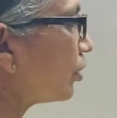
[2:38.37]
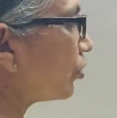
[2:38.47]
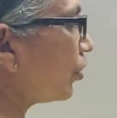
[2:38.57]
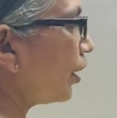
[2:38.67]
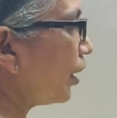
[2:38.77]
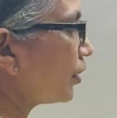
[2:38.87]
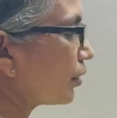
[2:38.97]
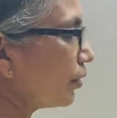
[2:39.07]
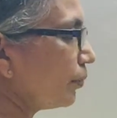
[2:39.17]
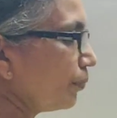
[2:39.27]
electron
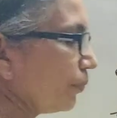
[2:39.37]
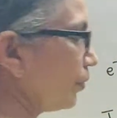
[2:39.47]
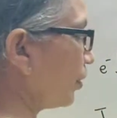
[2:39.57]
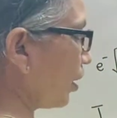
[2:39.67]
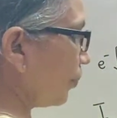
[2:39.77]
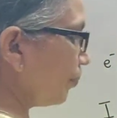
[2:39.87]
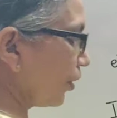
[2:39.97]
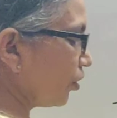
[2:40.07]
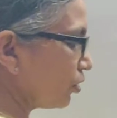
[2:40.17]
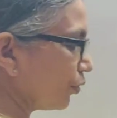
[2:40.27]
has come
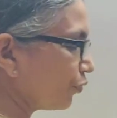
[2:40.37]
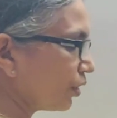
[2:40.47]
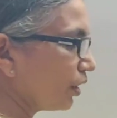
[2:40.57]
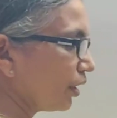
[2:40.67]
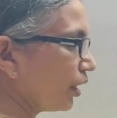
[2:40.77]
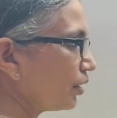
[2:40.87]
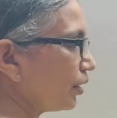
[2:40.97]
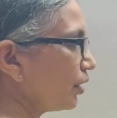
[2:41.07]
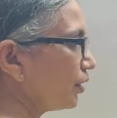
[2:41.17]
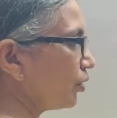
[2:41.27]
because of T
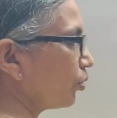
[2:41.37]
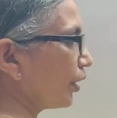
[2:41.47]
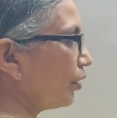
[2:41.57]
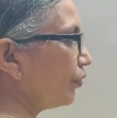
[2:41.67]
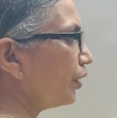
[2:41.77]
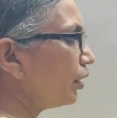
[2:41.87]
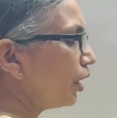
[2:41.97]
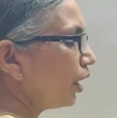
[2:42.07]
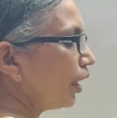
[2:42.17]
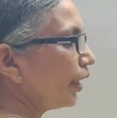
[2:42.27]
greater than 0 Kelvin,
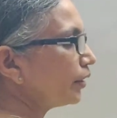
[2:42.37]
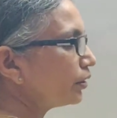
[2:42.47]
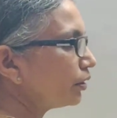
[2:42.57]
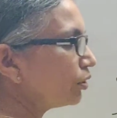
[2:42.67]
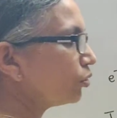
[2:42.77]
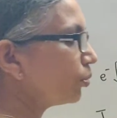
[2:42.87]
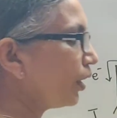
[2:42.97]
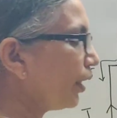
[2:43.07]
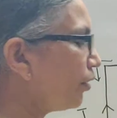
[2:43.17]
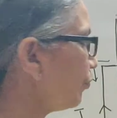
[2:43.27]
and you
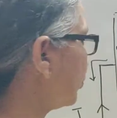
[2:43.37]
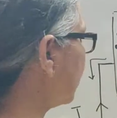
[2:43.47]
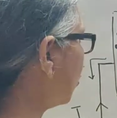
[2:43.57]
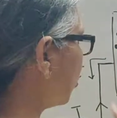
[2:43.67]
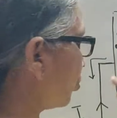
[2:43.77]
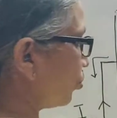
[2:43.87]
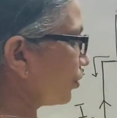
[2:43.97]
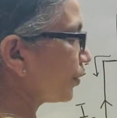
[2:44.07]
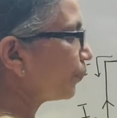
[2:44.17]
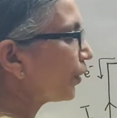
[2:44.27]
will have those
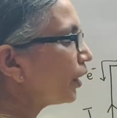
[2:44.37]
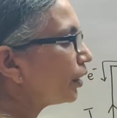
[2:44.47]
holes.